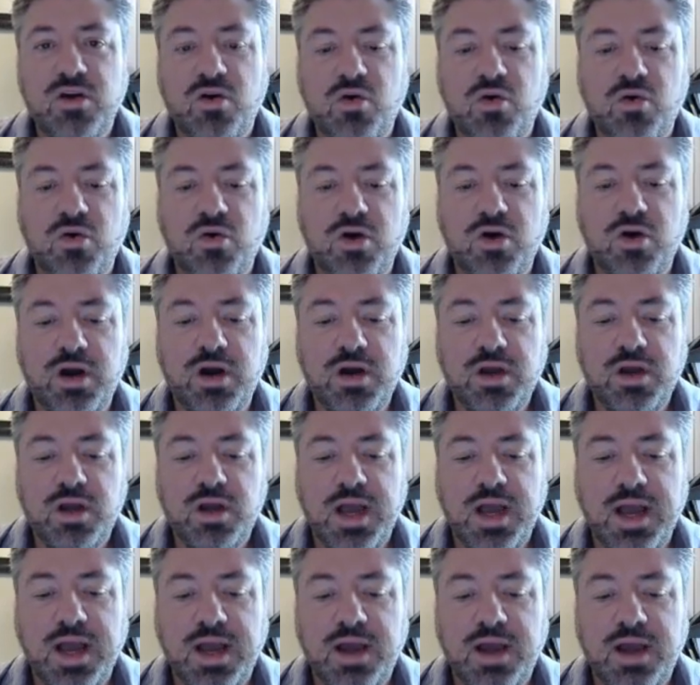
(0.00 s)
or
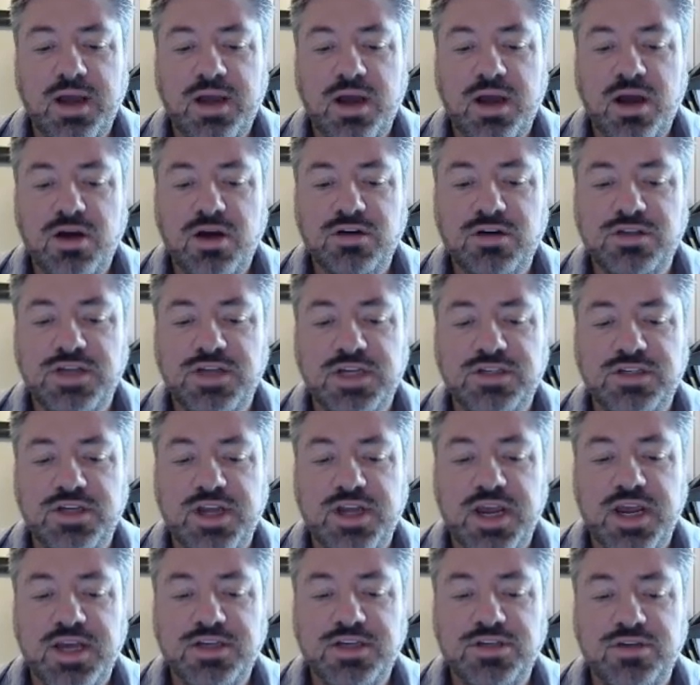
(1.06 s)
hunter's
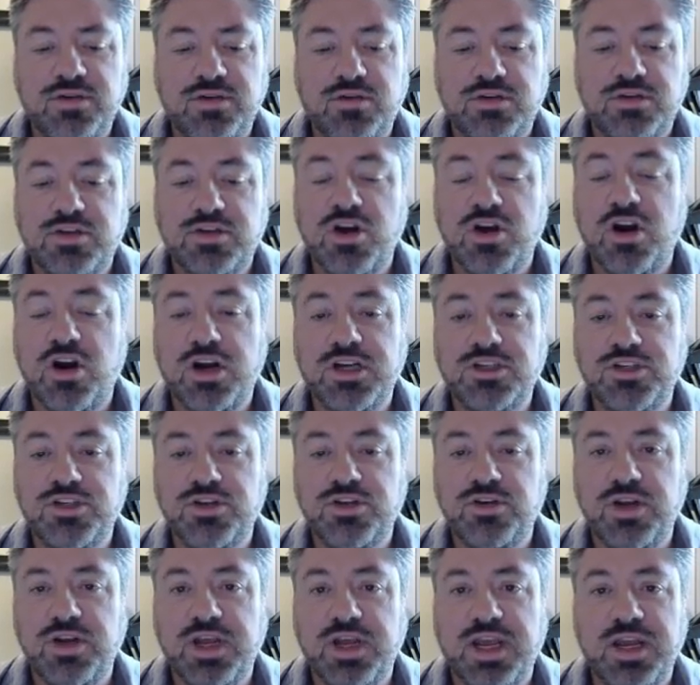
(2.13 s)
education or target
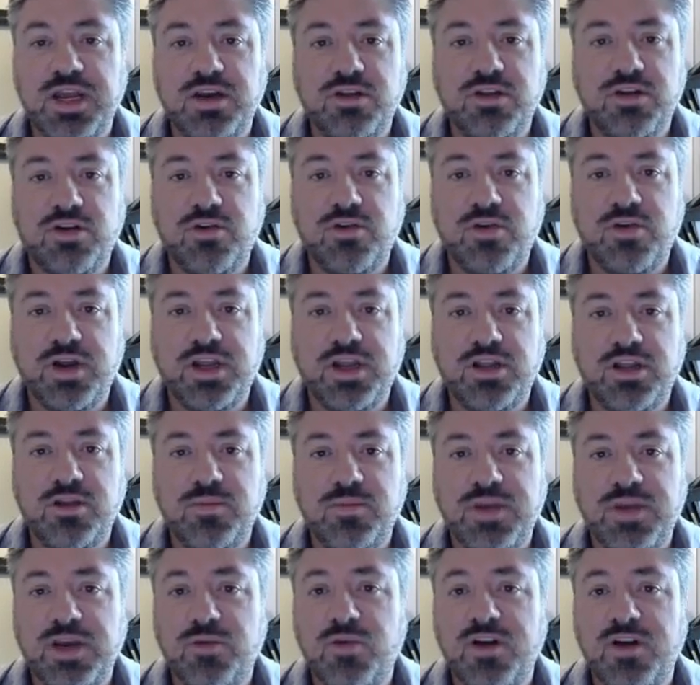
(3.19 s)
shooting into the
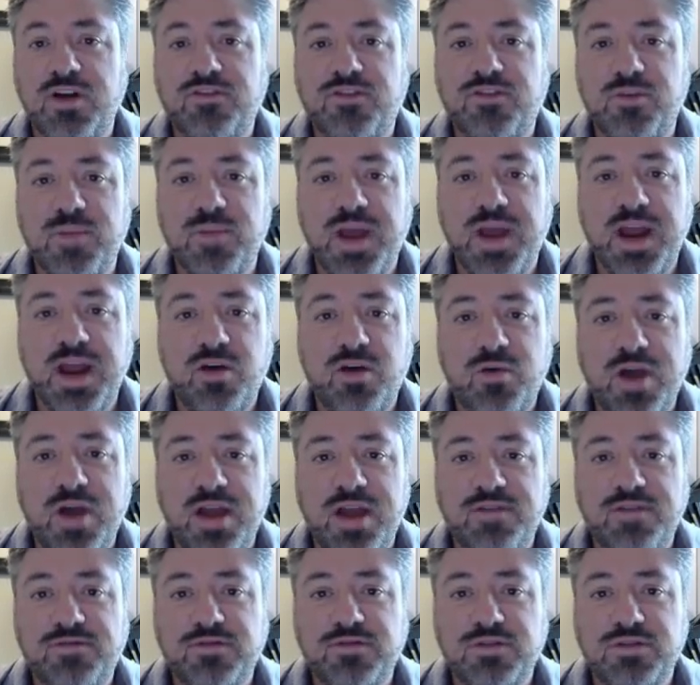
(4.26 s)
curriculum, anywhere from air
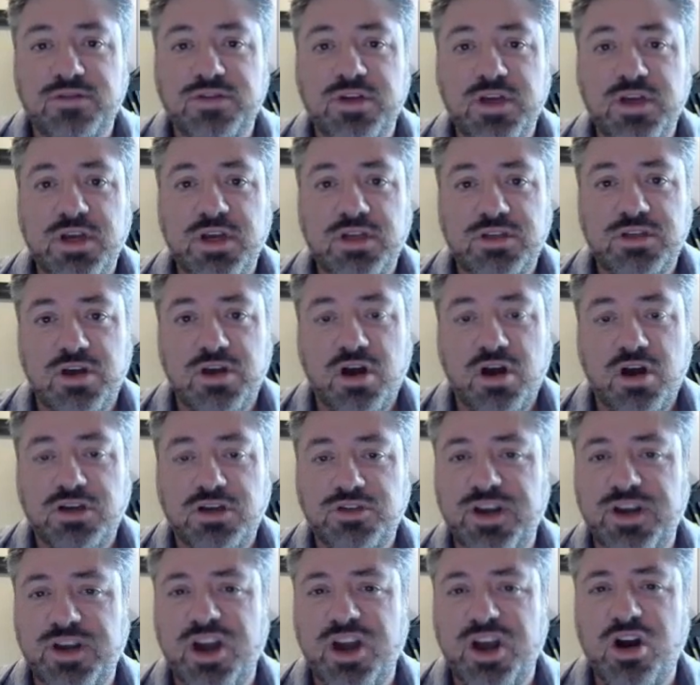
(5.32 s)
rifles to archery.